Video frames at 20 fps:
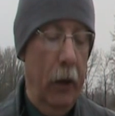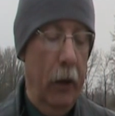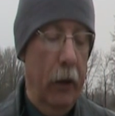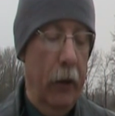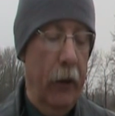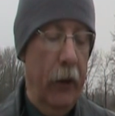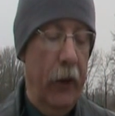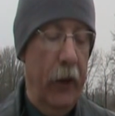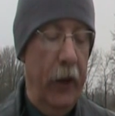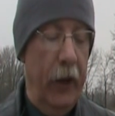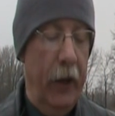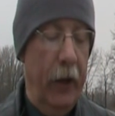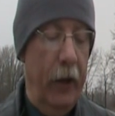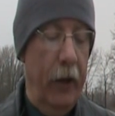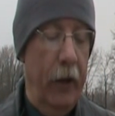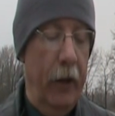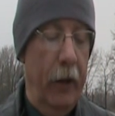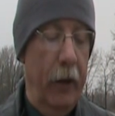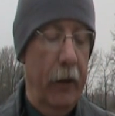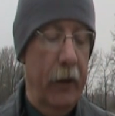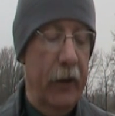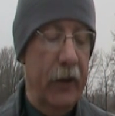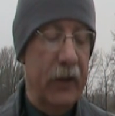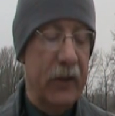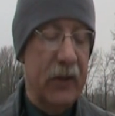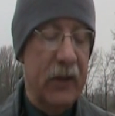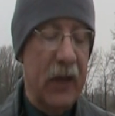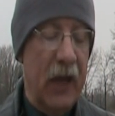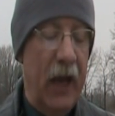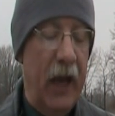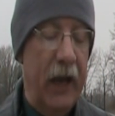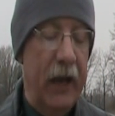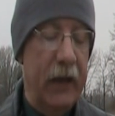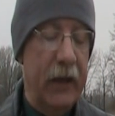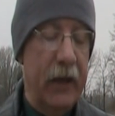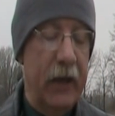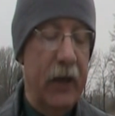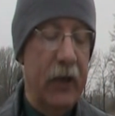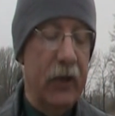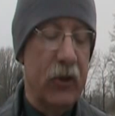This
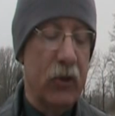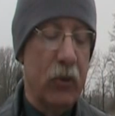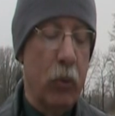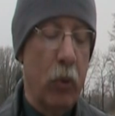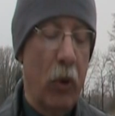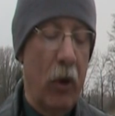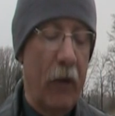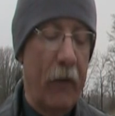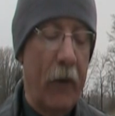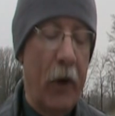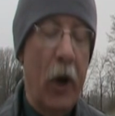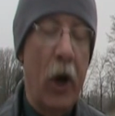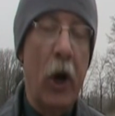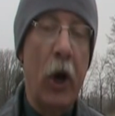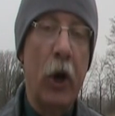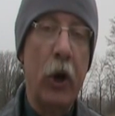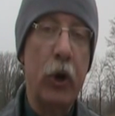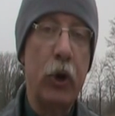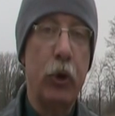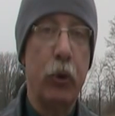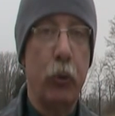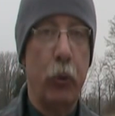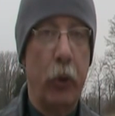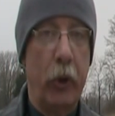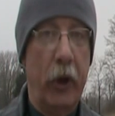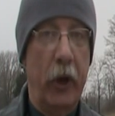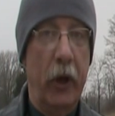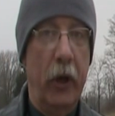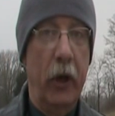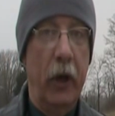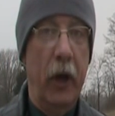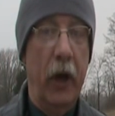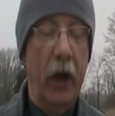site is 1,200